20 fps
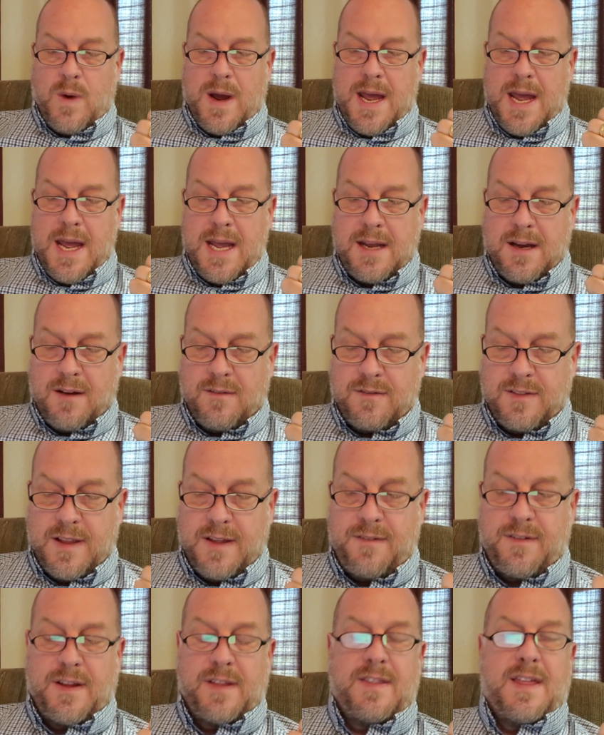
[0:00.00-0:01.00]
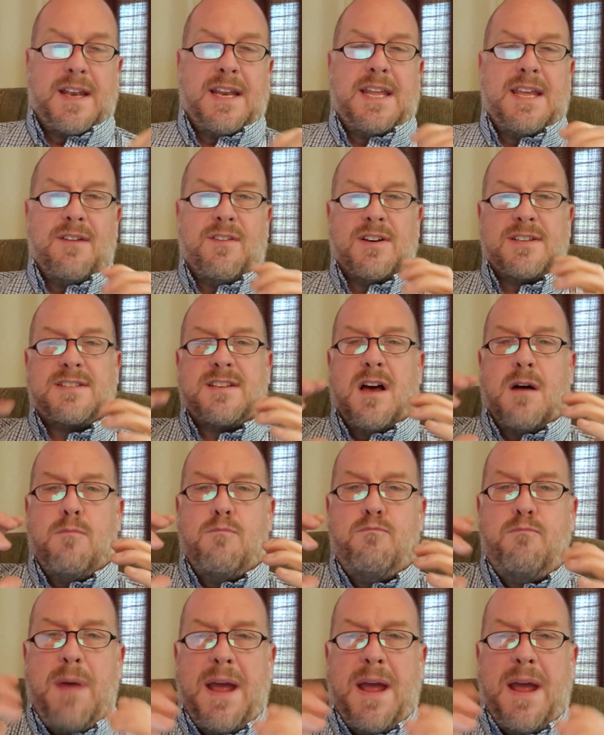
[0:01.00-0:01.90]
way of living that give us a